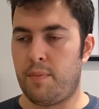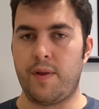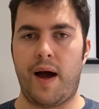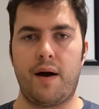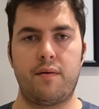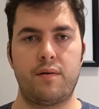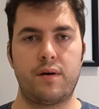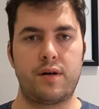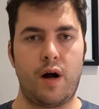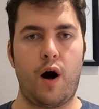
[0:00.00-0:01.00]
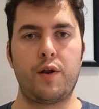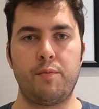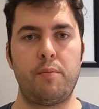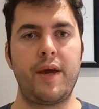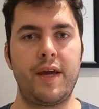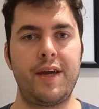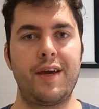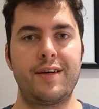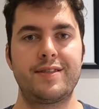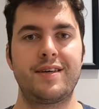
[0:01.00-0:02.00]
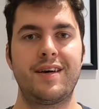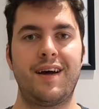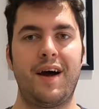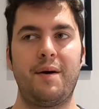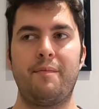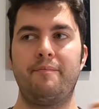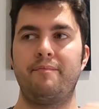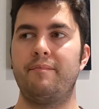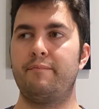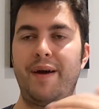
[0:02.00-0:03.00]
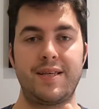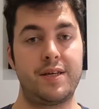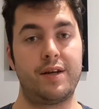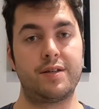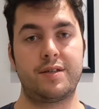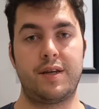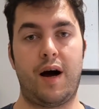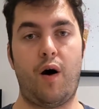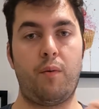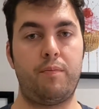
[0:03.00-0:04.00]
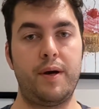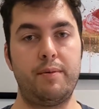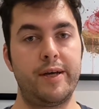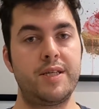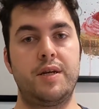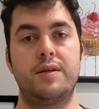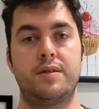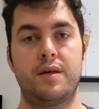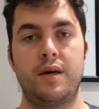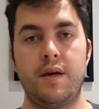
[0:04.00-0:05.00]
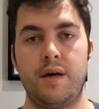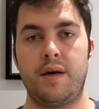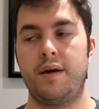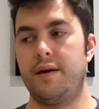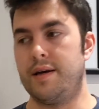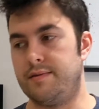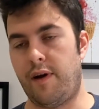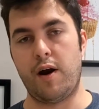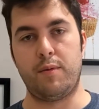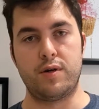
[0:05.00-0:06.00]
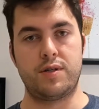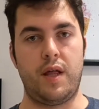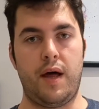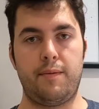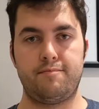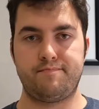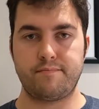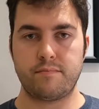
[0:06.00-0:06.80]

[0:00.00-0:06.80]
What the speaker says: but that cardamomy bitterness and that hoppy bitterness is very much the